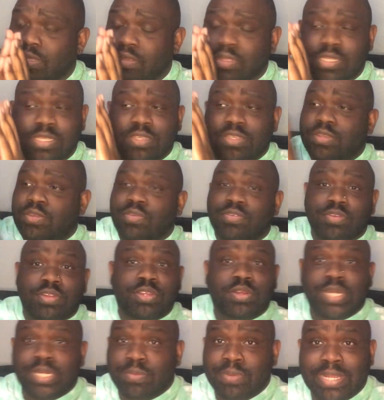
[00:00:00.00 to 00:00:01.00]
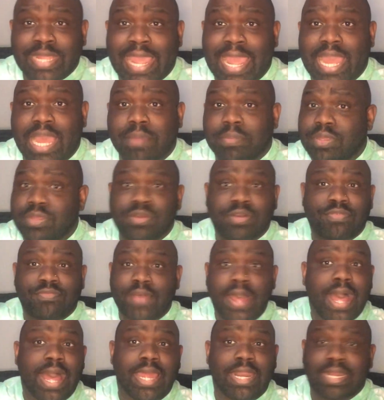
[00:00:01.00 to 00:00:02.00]
You're, you're in rehab. You're
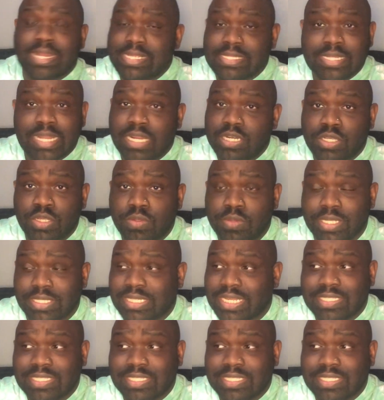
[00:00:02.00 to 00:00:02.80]
fine. Let's not do this.